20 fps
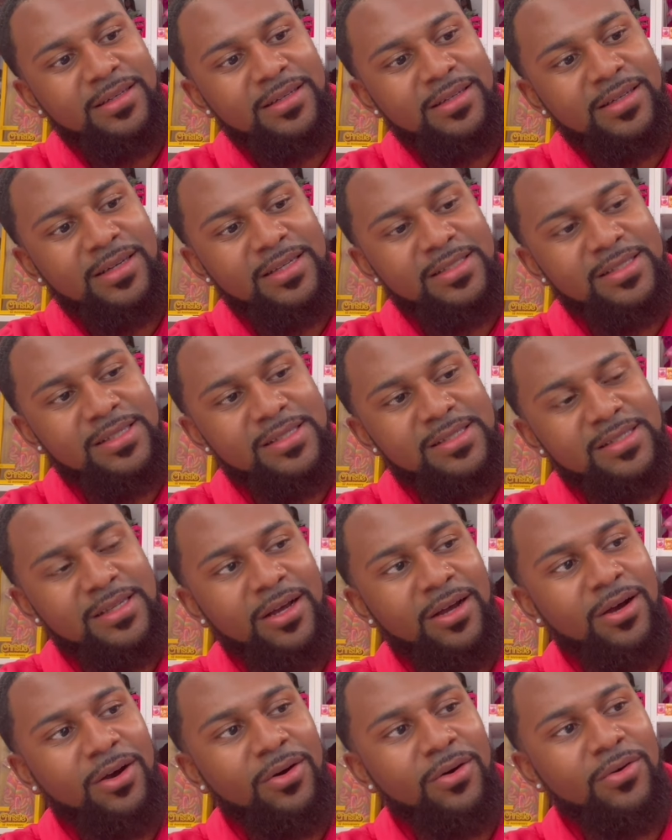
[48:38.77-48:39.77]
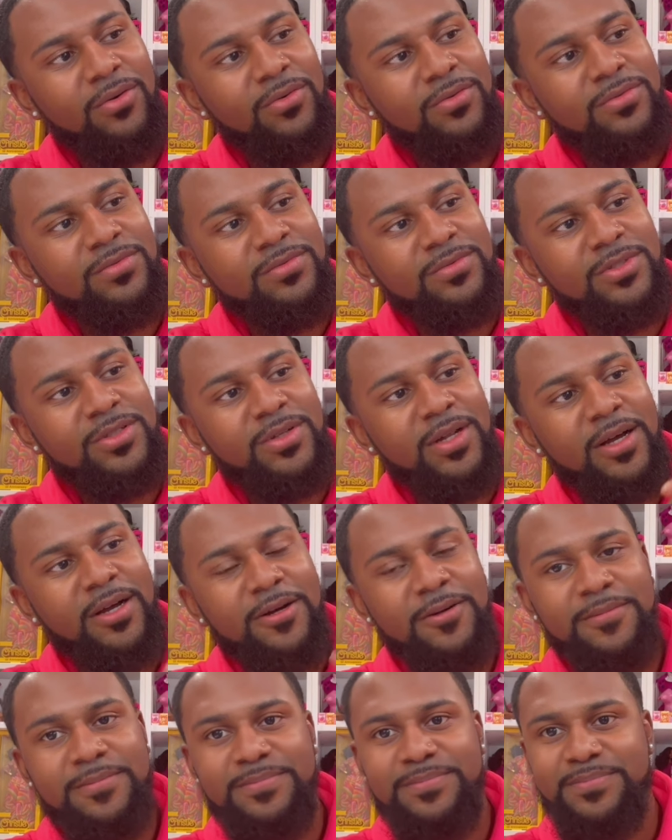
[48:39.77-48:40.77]
cause it's so you
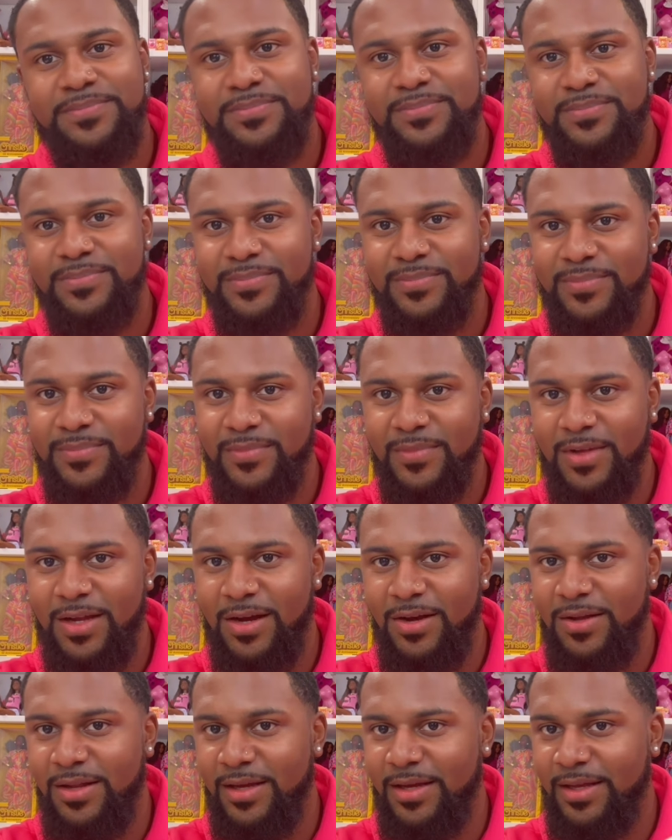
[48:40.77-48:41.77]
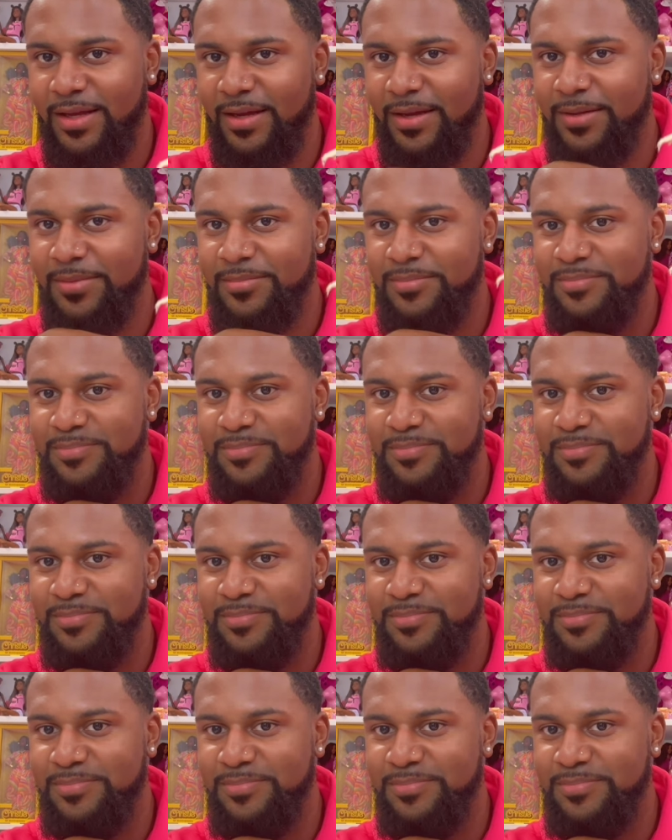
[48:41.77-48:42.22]
know, I don't like it.